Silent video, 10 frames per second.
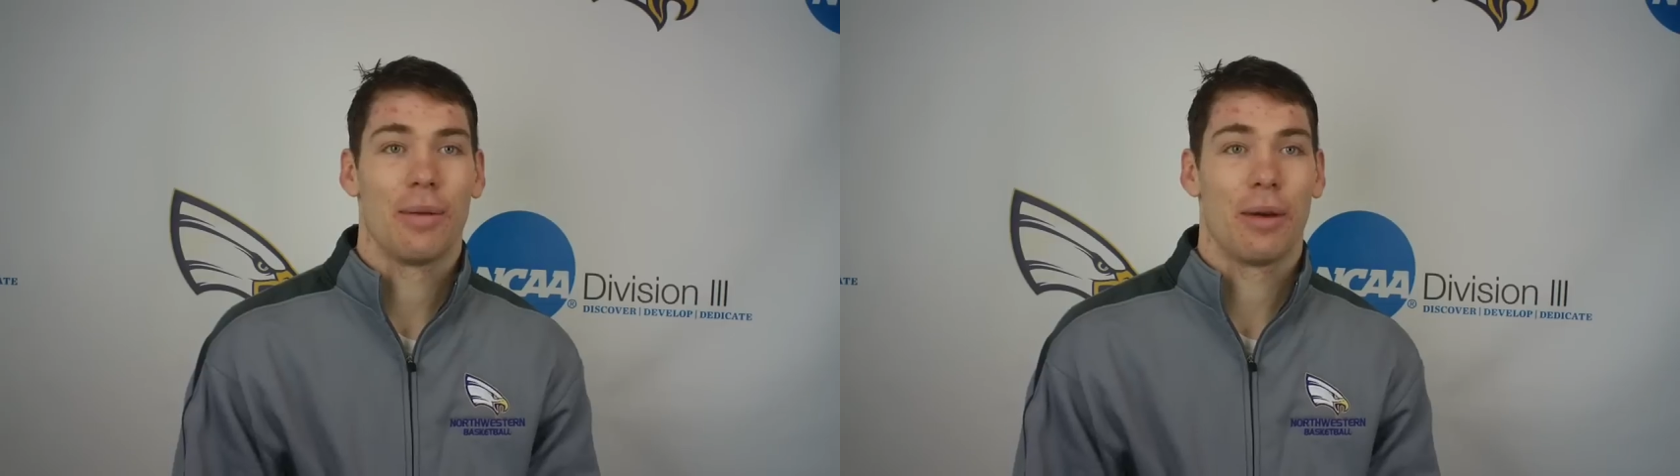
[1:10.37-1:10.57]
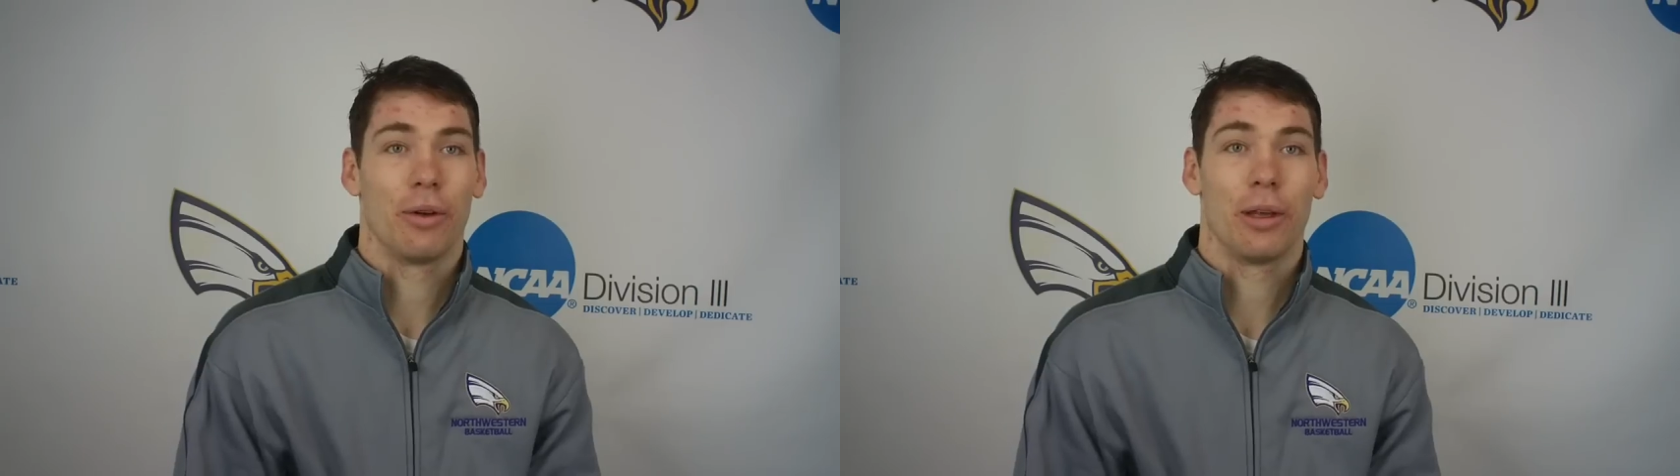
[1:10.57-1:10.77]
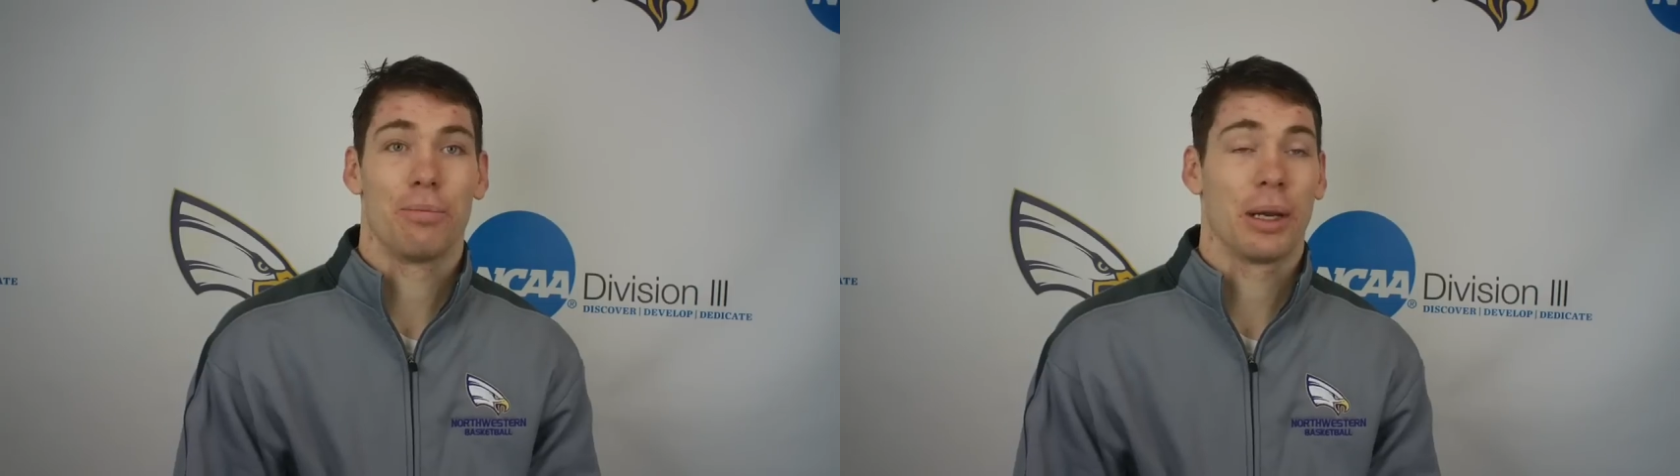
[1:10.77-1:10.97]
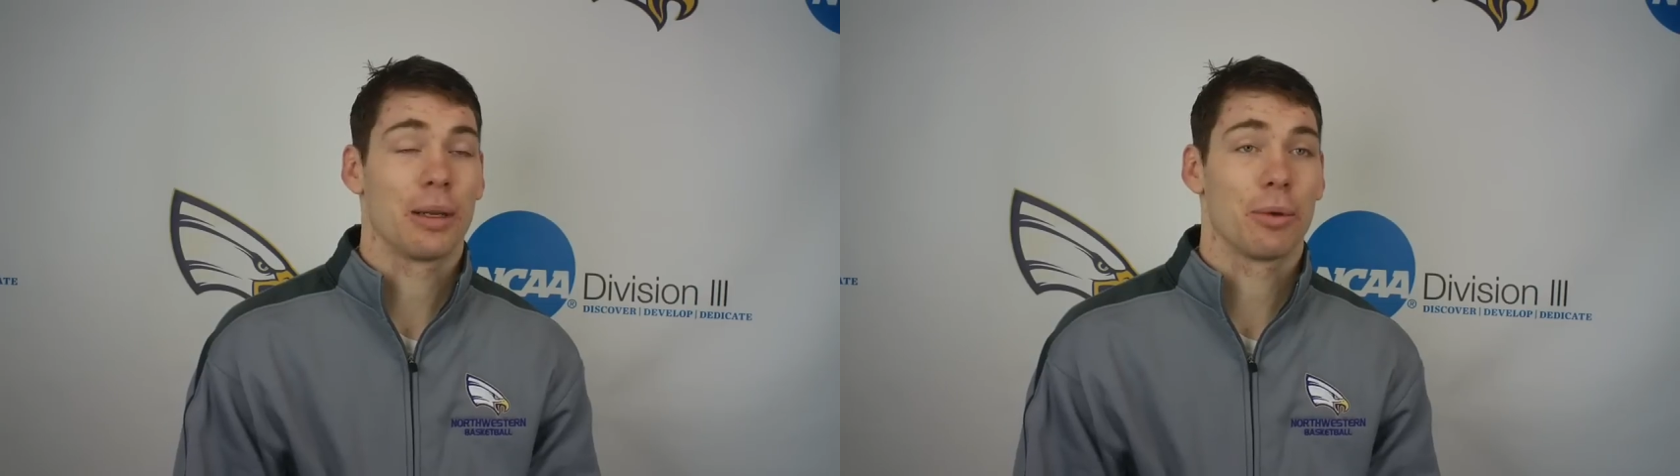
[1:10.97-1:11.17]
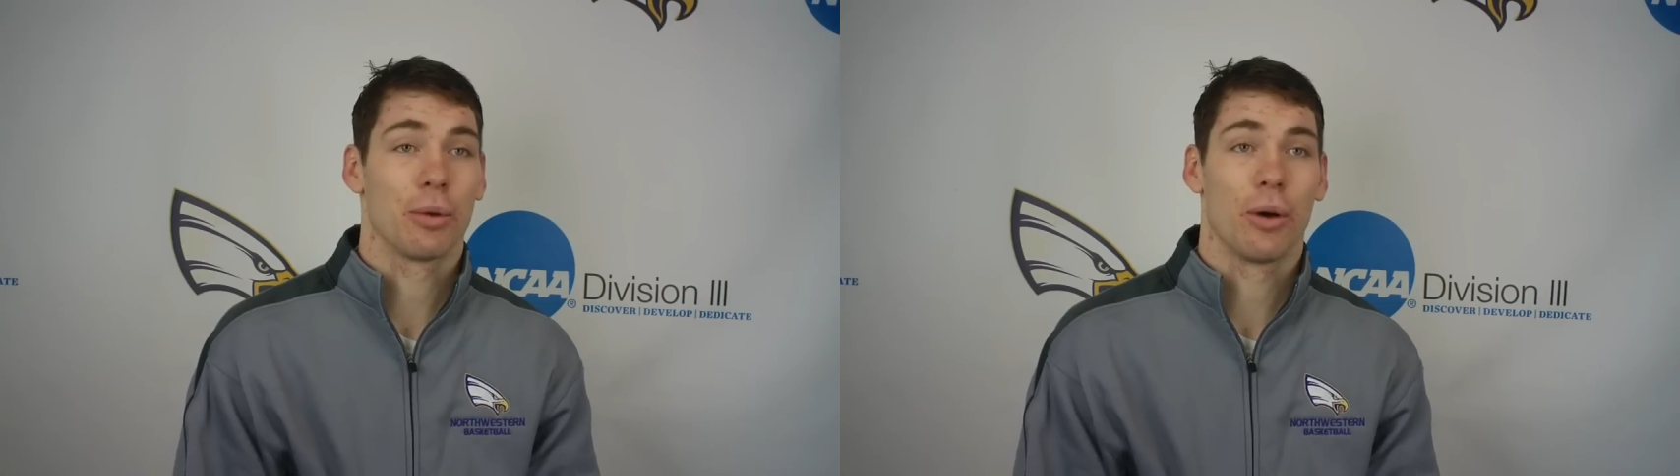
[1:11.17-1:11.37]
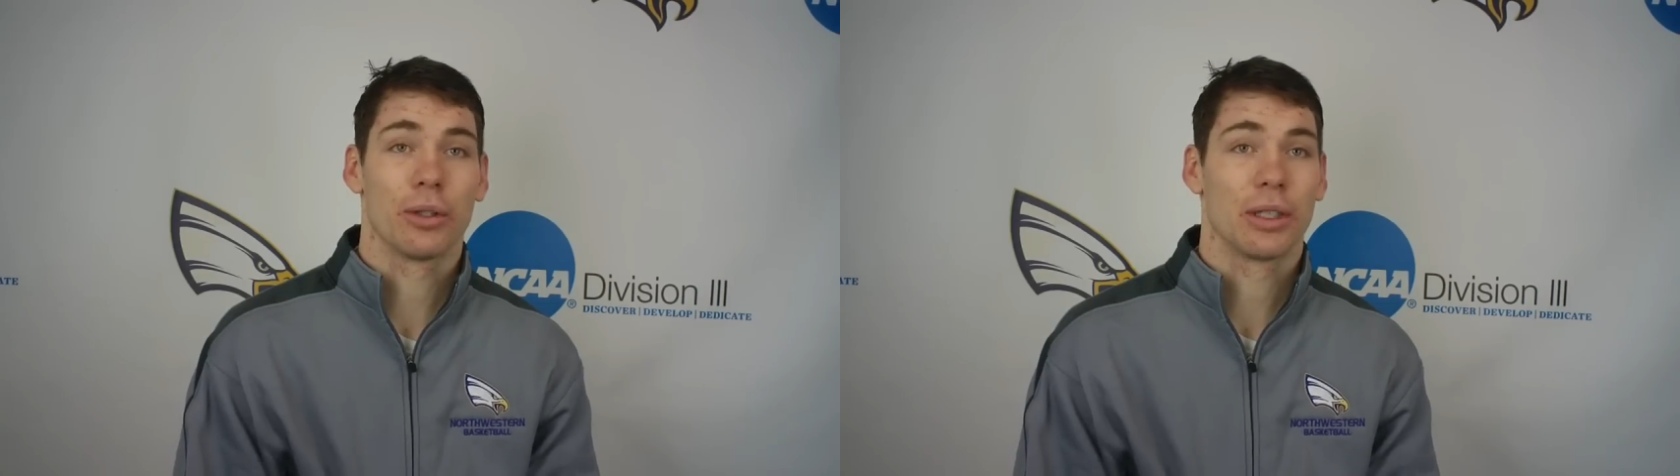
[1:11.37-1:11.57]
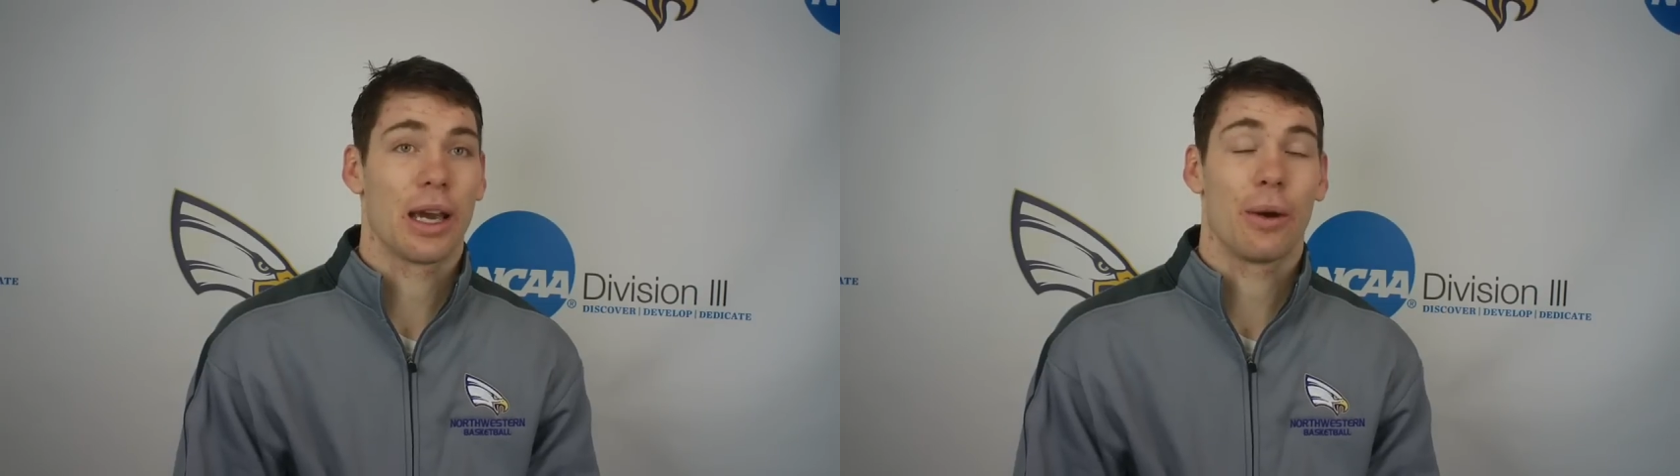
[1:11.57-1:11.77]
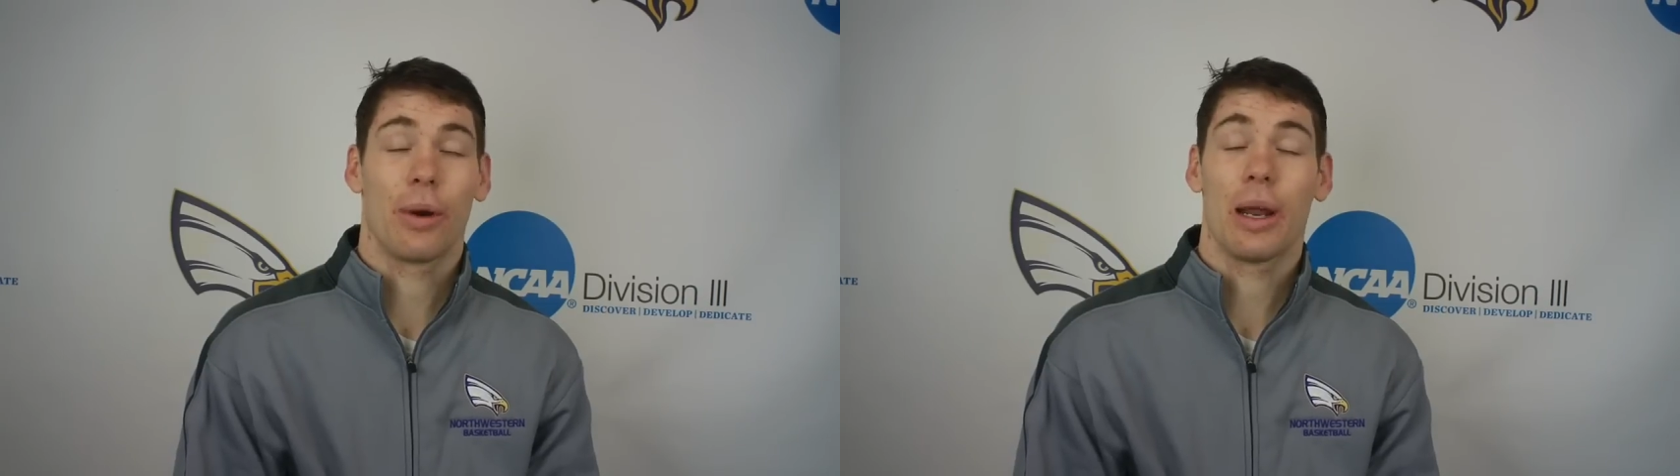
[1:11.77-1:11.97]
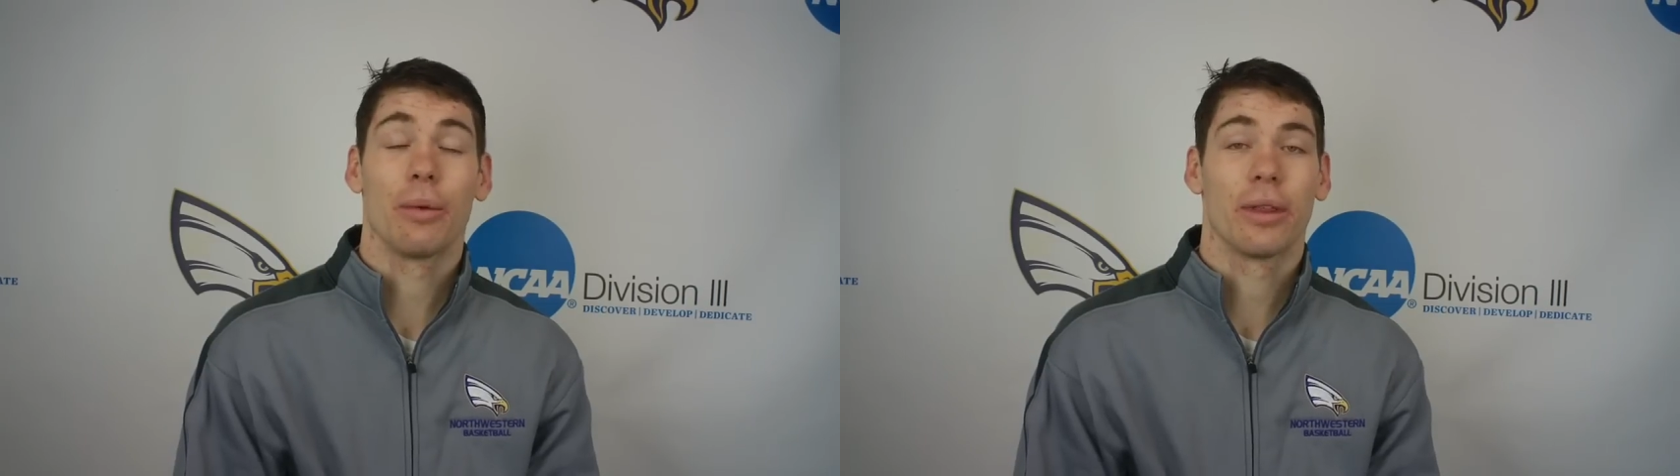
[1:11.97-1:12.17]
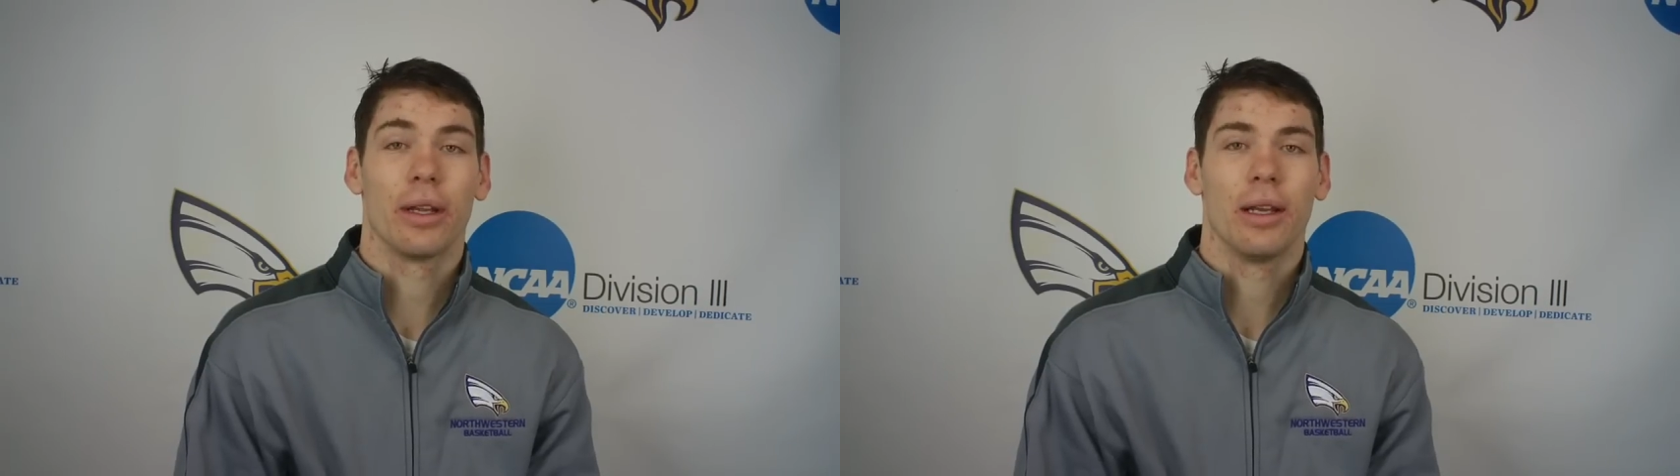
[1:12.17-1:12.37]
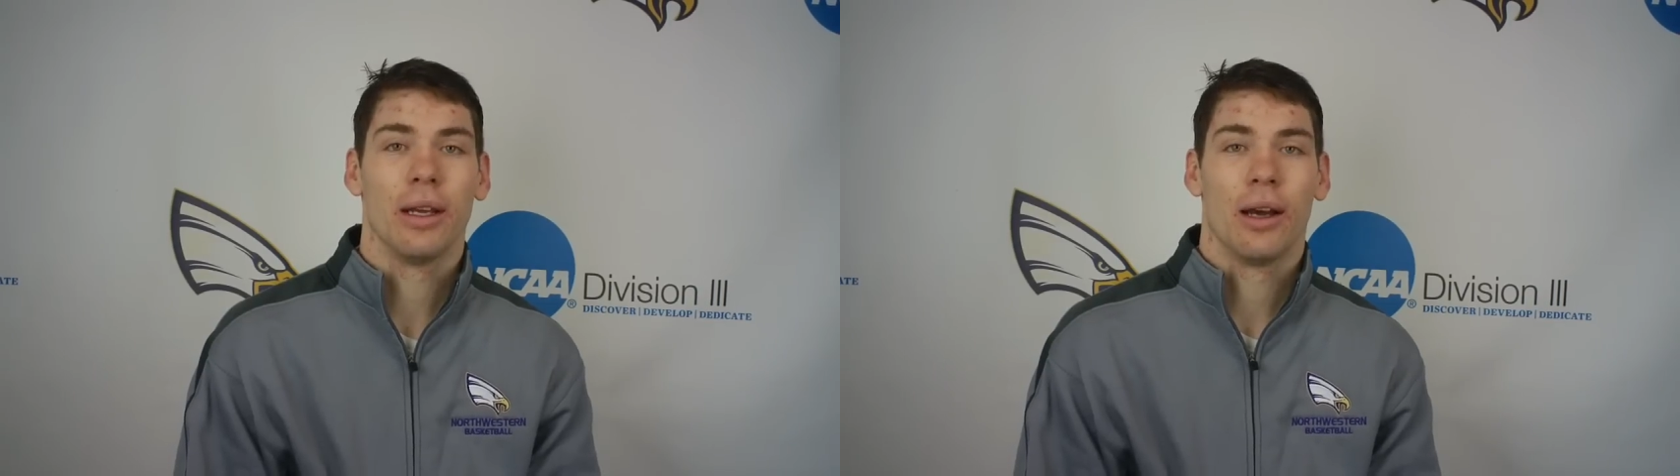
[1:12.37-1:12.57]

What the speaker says: that really picked up the roles and kind of ran with it.